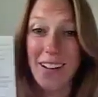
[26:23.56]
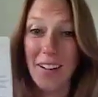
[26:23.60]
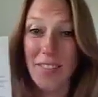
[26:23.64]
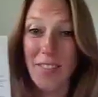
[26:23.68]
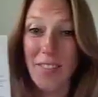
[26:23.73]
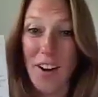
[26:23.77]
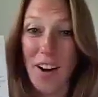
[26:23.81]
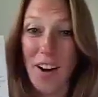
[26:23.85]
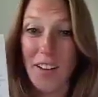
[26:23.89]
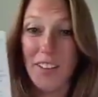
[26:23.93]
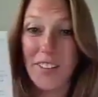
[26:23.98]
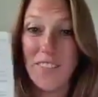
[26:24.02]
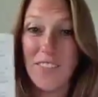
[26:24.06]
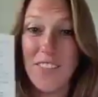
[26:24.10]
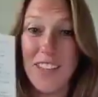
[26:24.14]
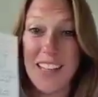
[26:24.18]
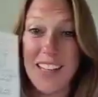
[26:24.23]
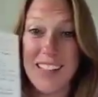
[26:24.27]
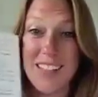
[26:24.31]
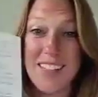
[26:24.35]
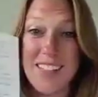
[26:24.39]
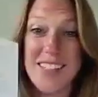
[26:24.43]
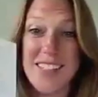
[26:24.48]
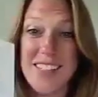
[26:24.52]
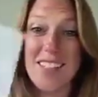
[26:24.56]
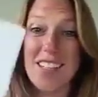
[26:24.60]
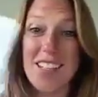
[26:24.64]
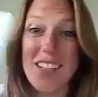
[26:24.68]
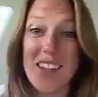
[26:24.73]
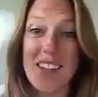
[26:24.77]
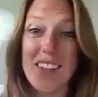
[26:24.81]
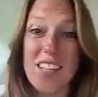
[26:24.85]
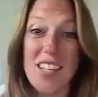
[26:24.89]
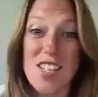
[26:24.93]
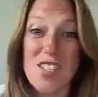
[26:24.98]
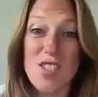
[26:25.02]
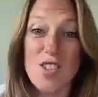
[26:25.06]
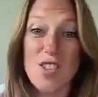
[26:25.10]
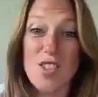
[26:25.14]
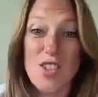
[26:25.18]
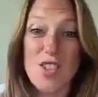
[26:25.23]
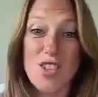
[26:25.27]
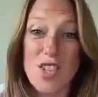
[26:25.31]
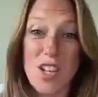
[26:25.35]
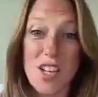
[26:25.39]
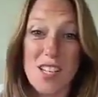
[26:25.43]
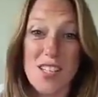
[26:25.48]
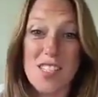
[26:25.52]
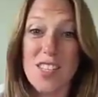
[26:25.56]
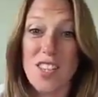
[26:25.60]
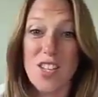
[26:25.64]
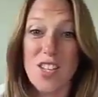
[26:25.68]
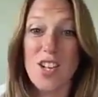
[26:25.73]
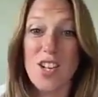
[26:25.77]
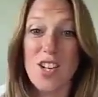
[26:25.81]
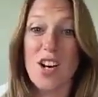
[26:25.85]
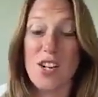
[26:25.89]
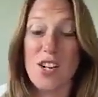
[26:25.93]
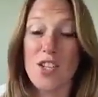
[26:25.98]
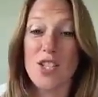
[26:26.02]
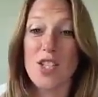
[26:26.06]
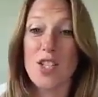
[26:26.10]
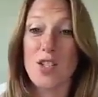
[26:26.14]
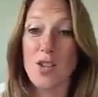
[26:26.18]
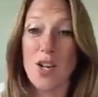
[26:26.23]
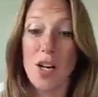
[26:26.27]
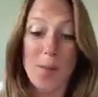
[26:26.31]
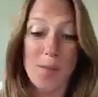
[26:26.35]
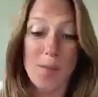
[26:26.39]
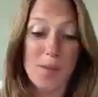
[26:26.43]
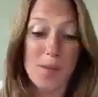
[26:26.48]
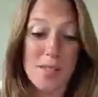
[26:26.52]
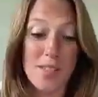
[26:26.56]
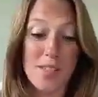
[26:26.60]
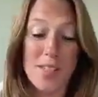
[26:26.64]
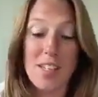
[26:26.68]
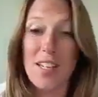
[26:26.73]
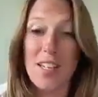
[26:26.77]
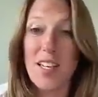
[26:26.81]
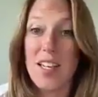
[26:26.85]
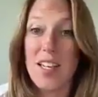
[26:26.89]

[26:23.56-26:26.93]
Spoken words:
of all of these. These are just the NAR scripts.